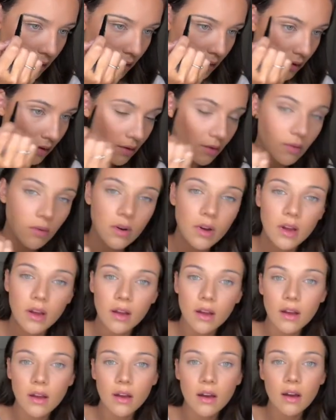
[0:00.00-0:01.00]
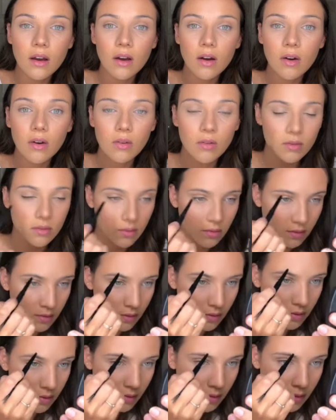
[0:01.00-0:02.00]
go out,
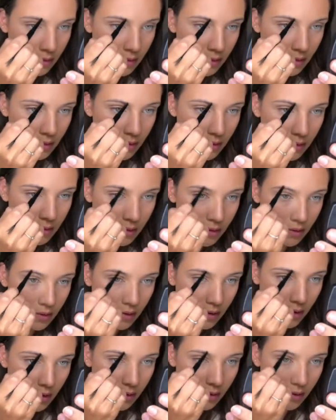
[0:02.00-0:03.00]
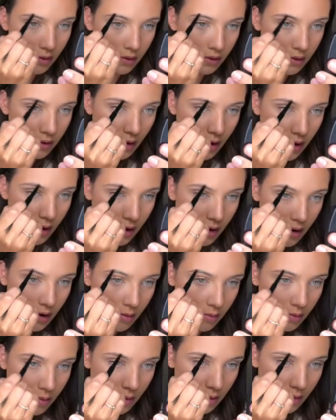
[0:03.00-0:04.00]
go to the top,